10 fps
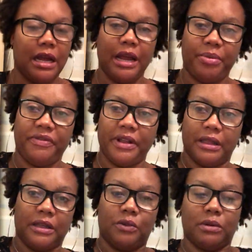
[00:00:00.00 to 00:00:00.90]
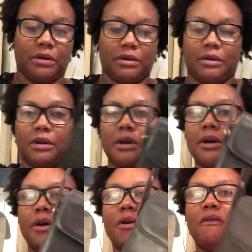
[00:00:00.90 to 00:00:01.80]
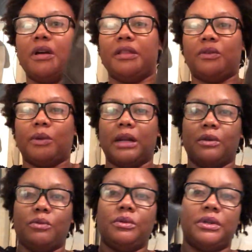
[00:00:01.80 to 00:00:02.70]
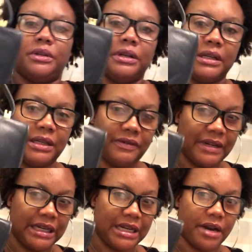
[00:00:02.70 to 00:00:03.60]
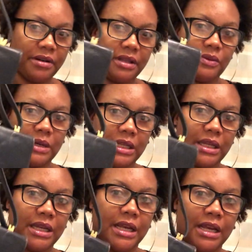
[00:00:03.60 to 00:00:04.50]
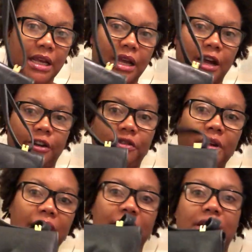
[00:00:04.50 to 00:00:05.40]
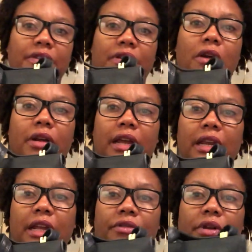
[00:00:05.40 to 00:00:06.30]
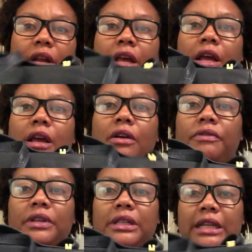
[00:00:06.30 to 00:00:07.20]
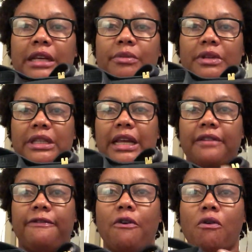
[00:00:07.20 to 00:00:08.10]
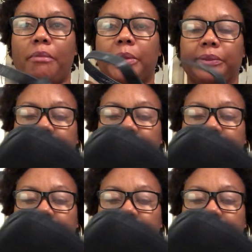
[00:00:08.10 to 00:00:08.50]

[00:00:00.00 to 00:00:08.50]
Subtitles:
I prefer this one over this one. I would definitely carry this one, I think. I'll try and see how I can get rid of this dent, because it's like foam.